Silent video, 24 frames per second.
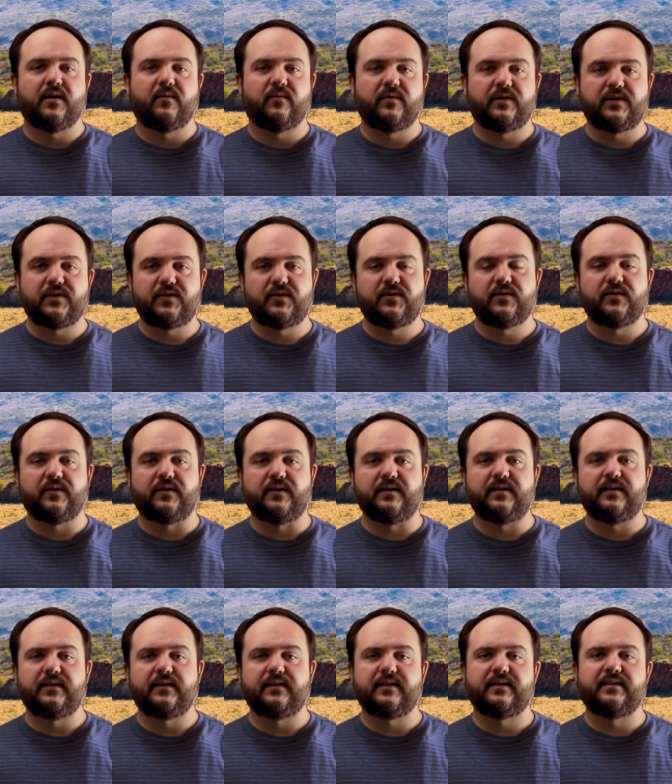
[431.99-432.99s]
We
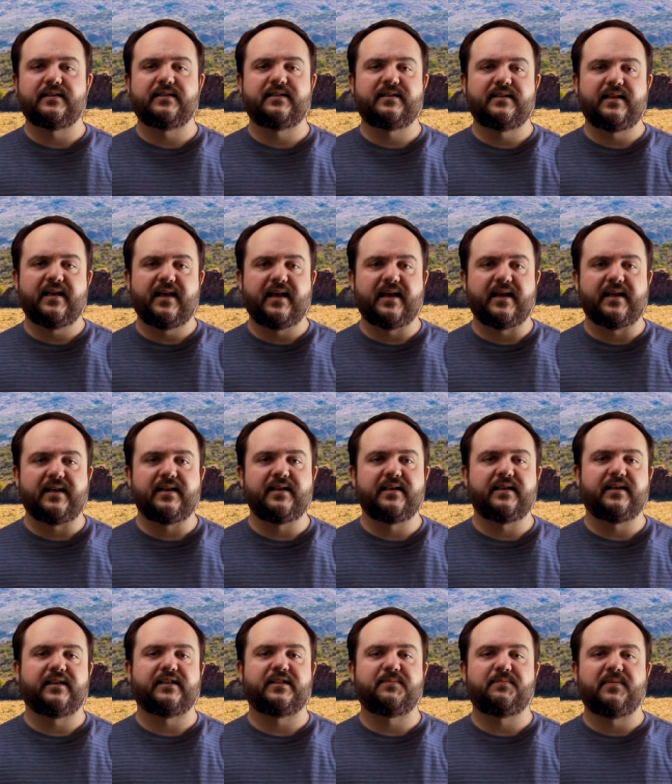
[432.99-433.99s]
should, instead,
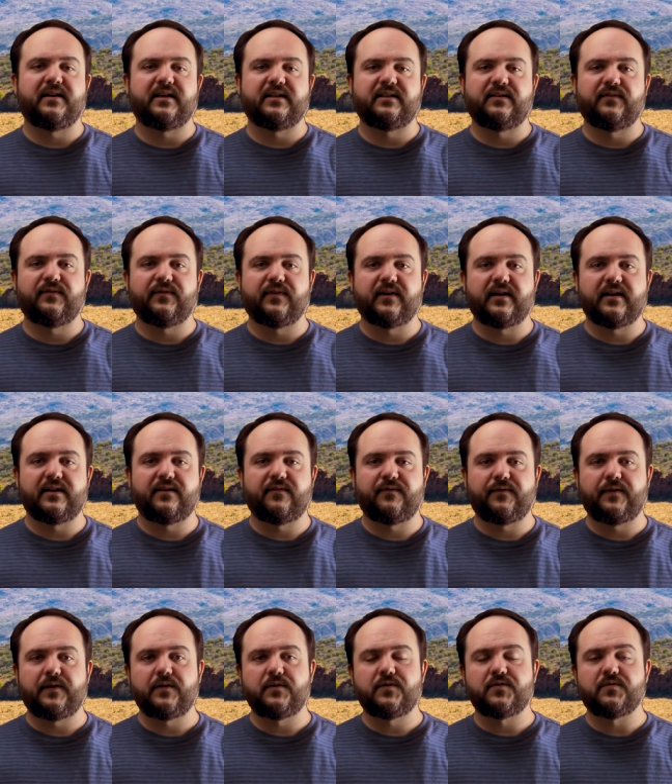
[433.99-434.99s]
expect to find a
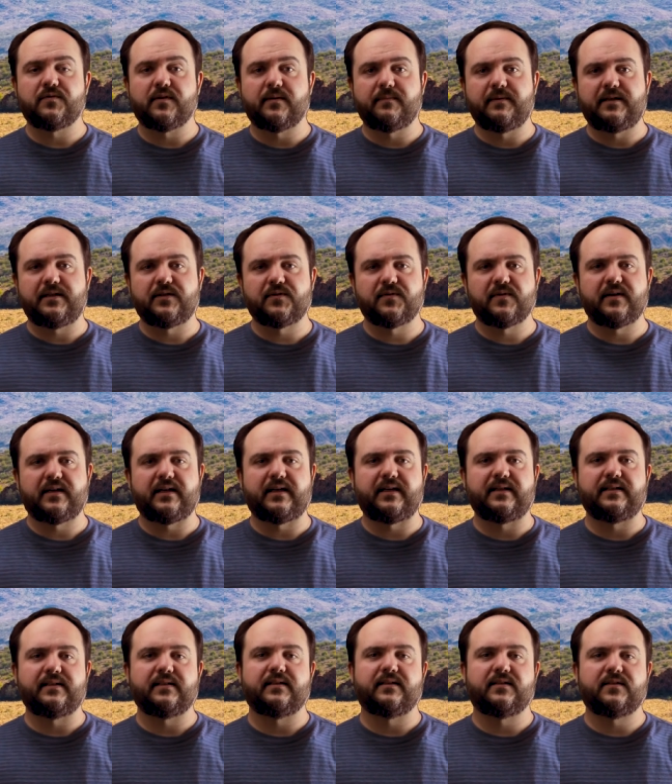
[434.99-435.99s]
few shrubby
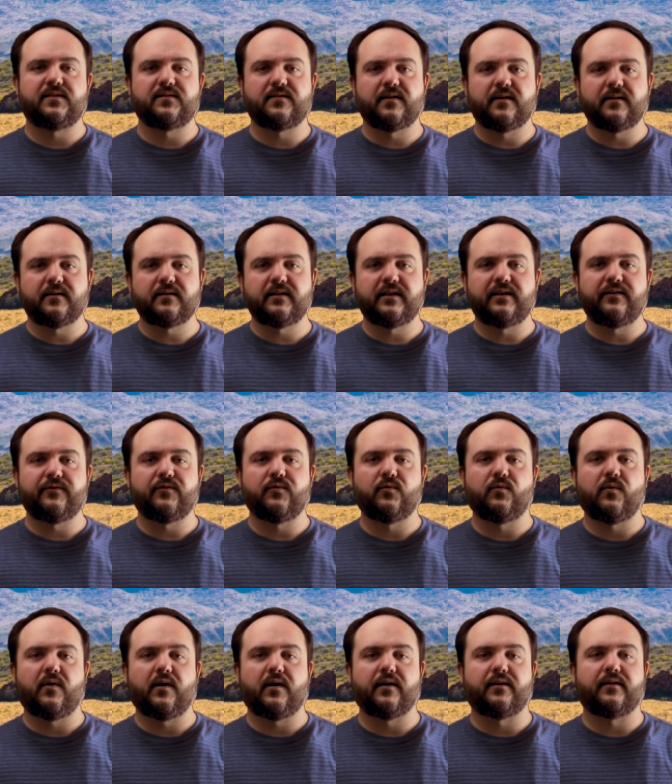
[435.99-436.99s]
trees struggling for
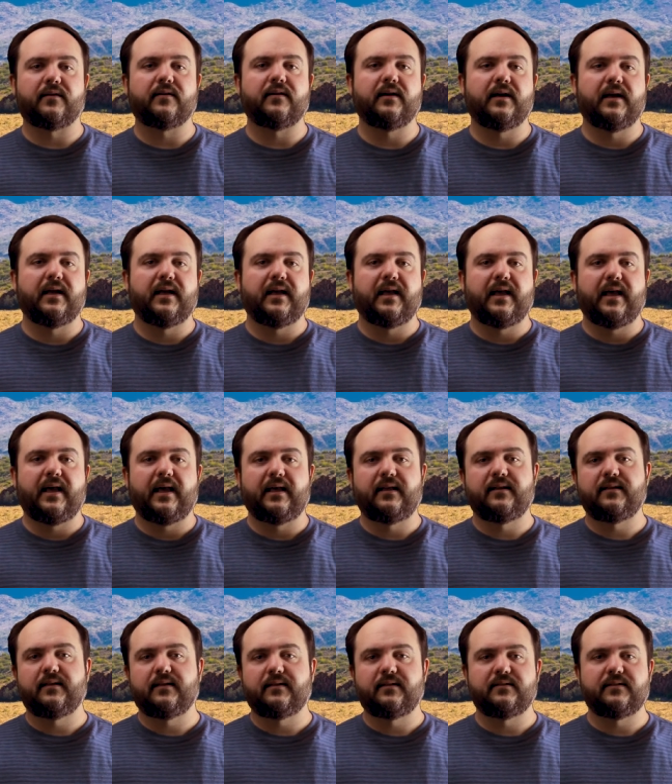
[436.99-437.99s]
water
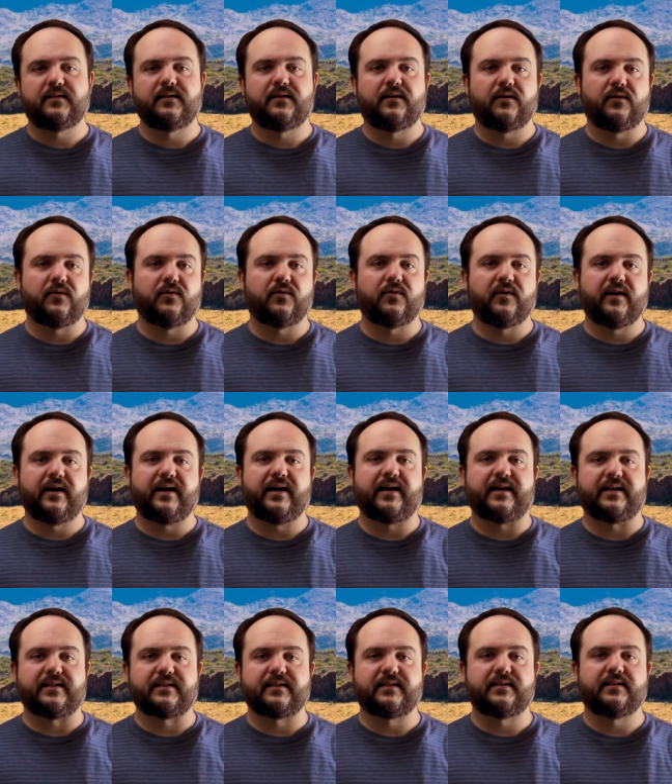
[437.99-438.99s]
and little to no
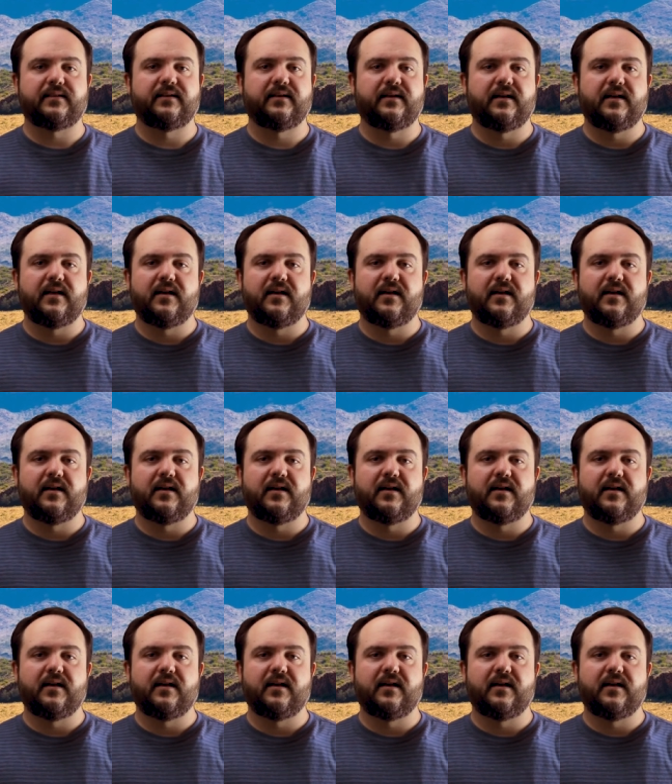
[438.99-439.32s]
grass.